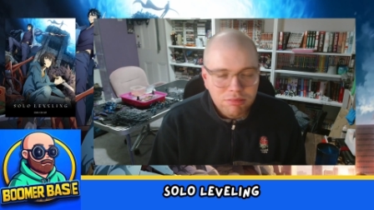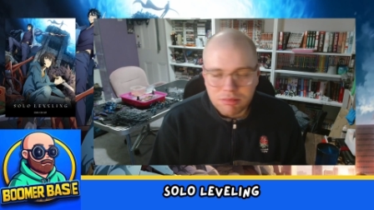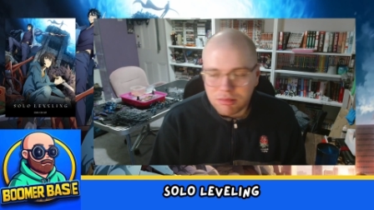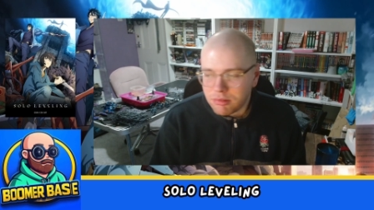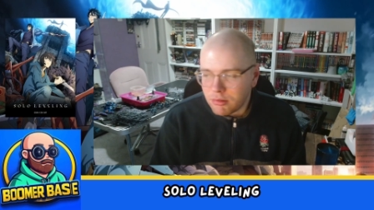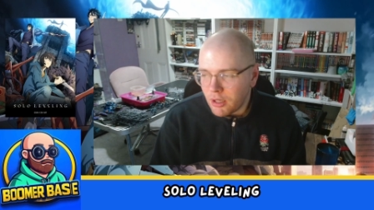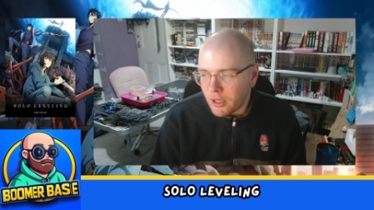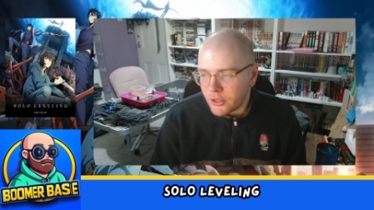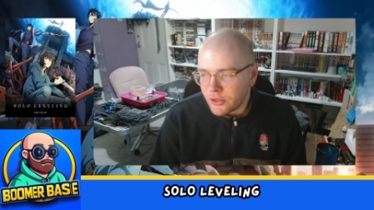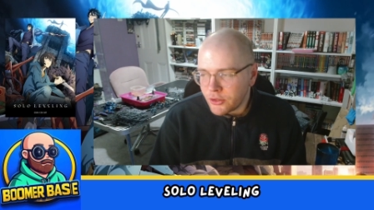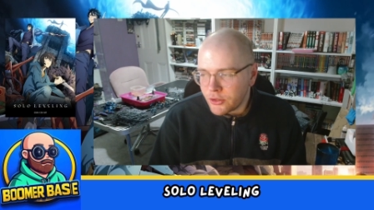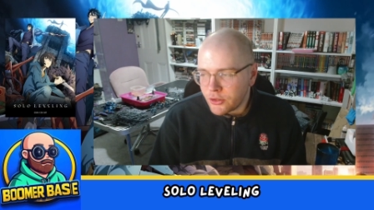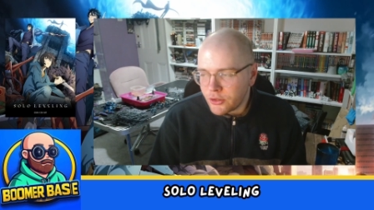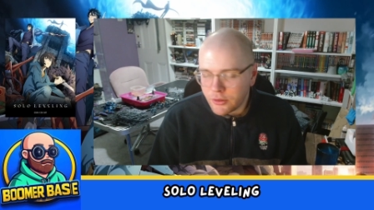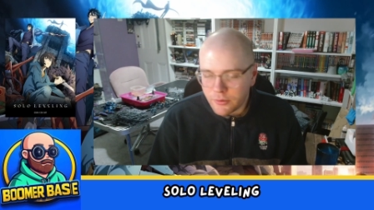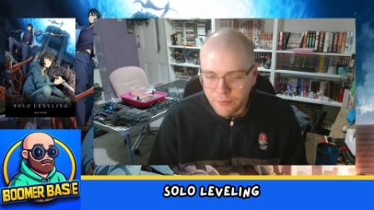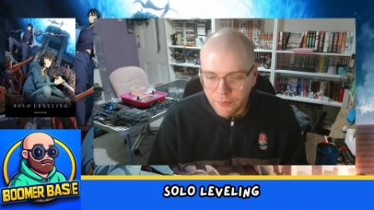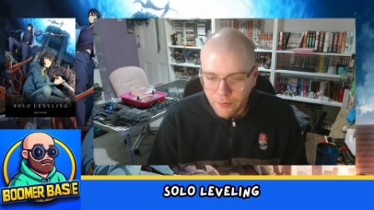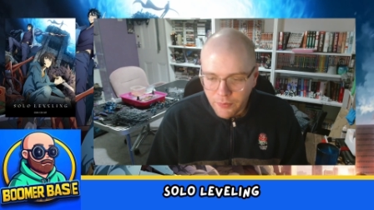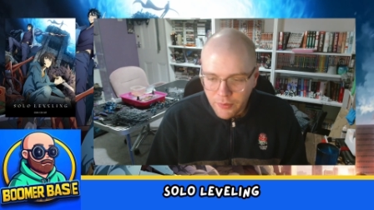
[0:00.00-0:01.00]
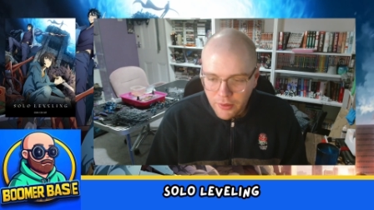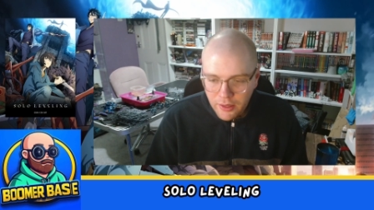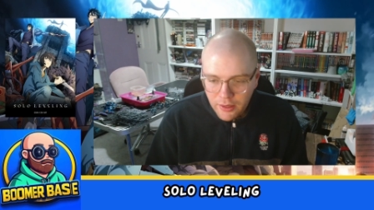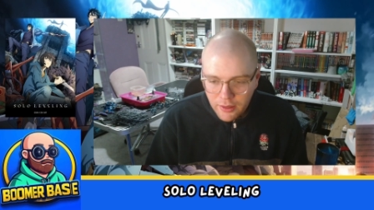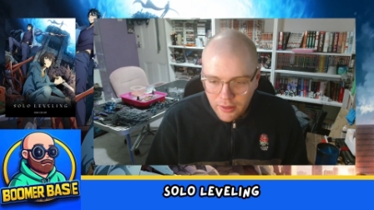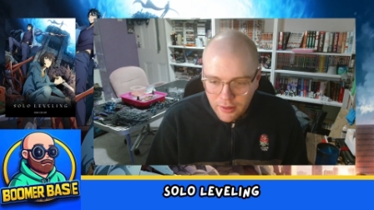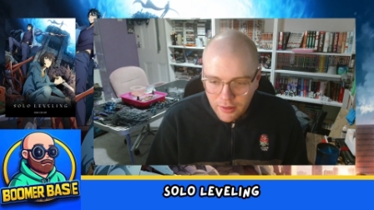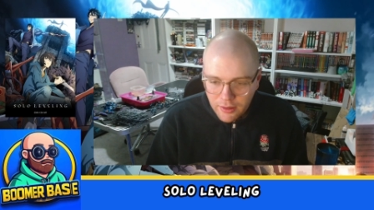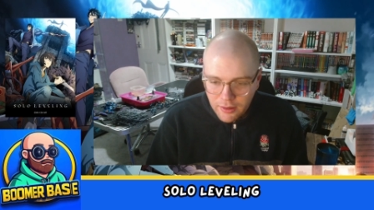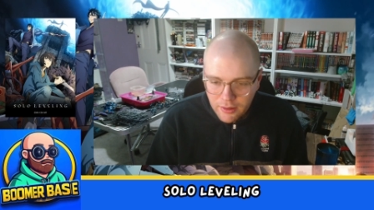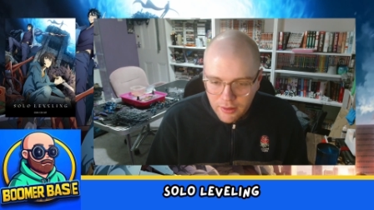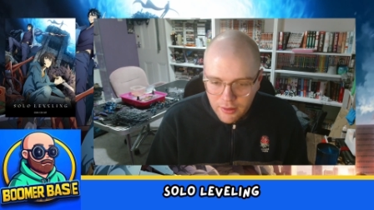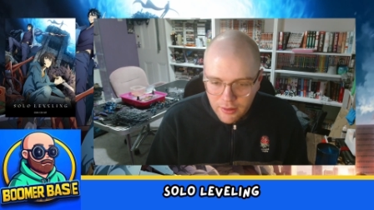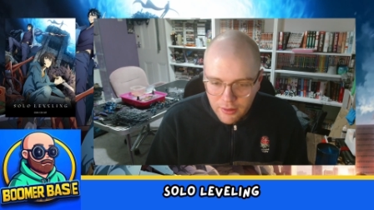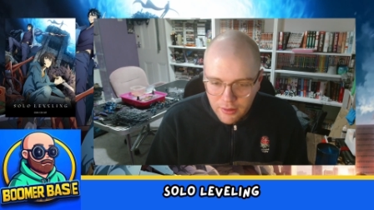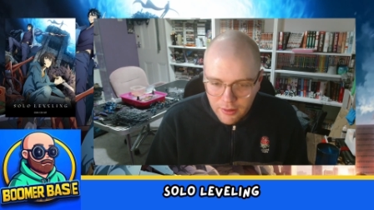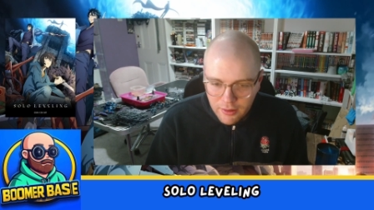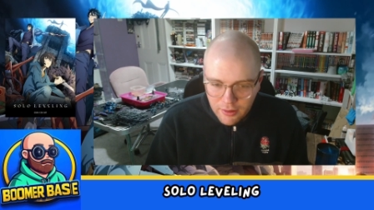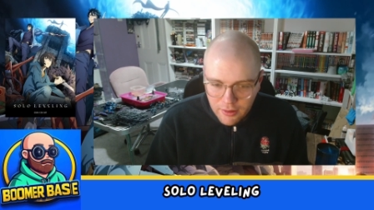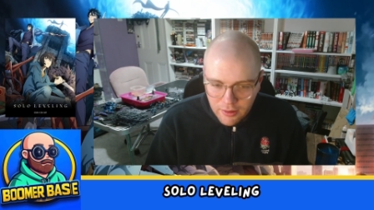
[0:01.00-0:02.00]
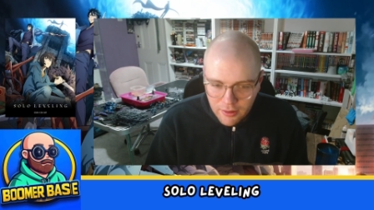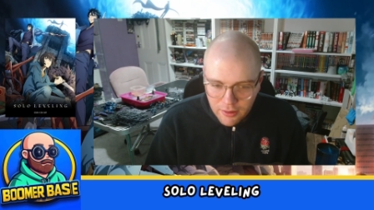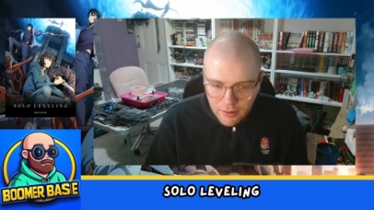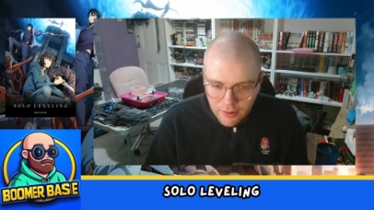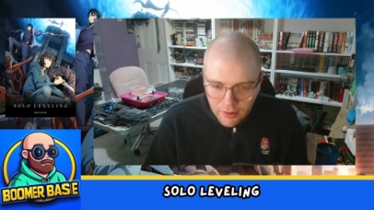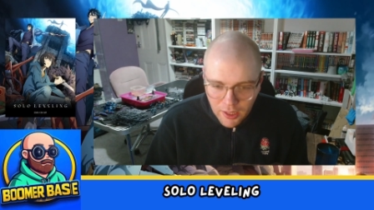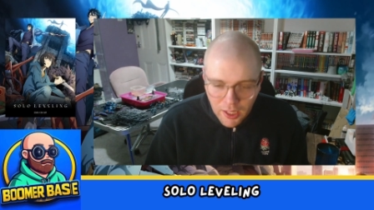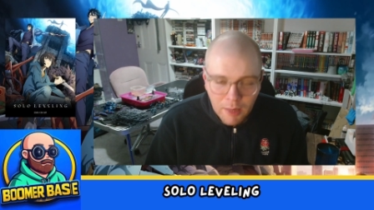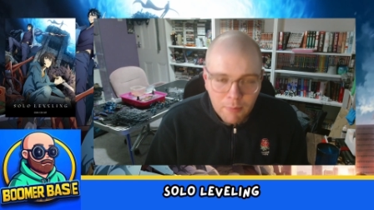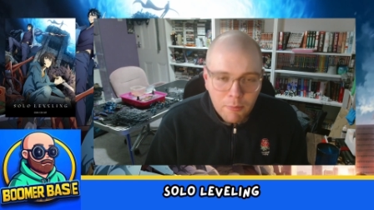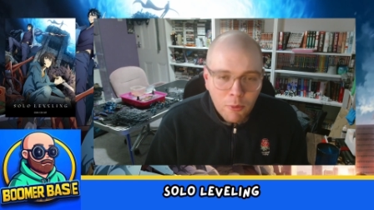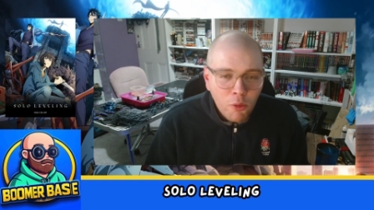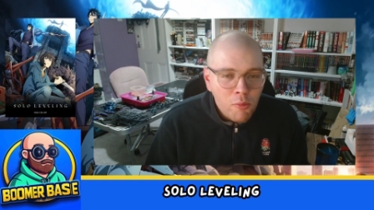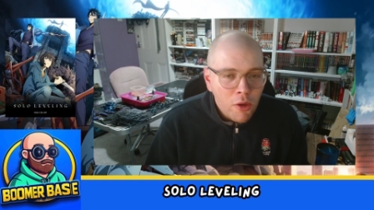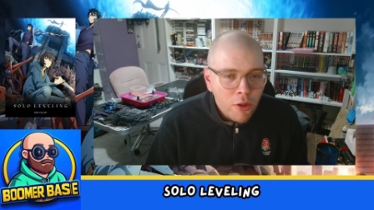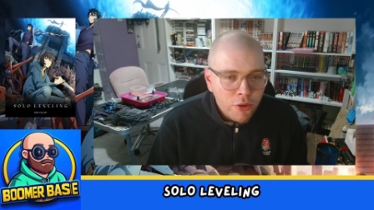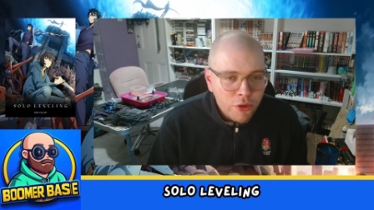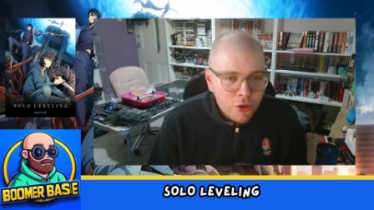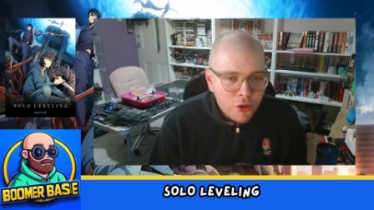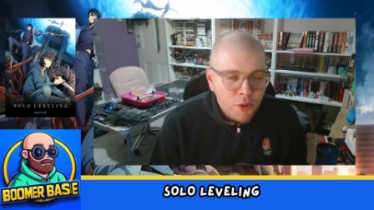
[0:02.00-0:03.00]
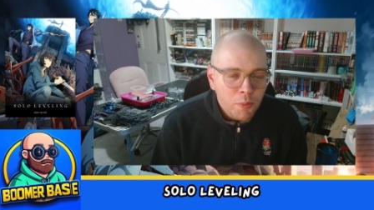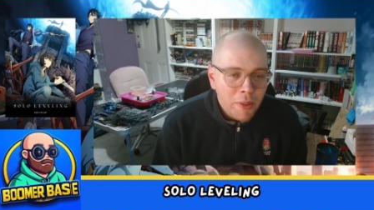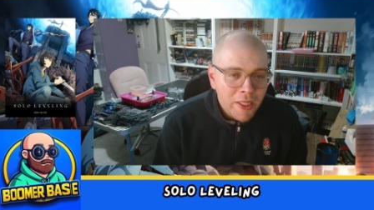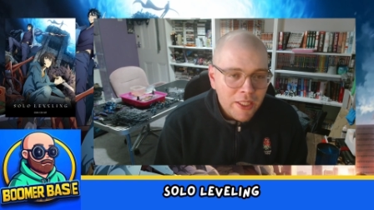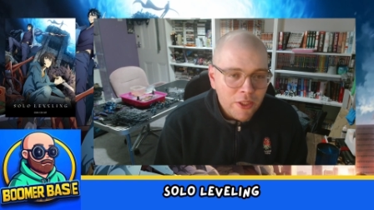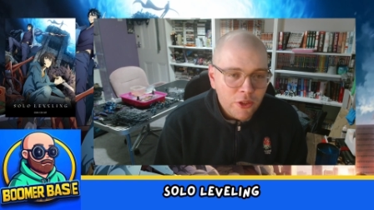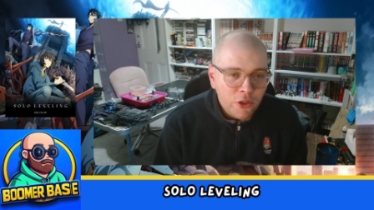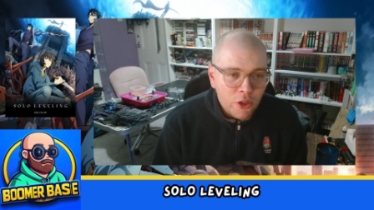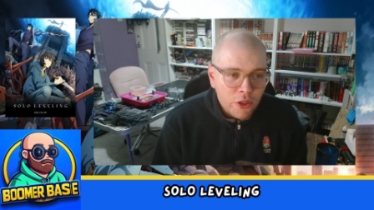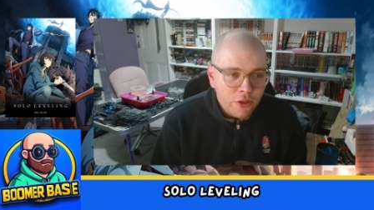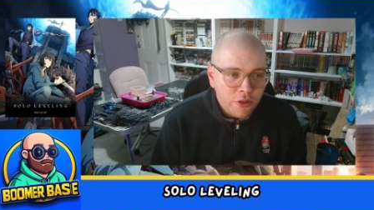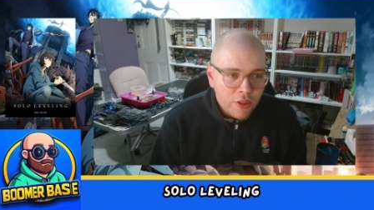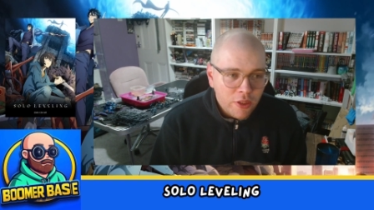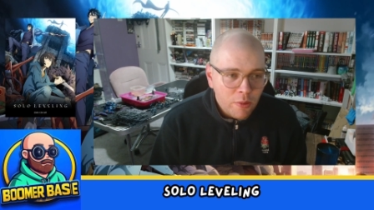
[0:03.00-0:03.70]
I'm almost speechless.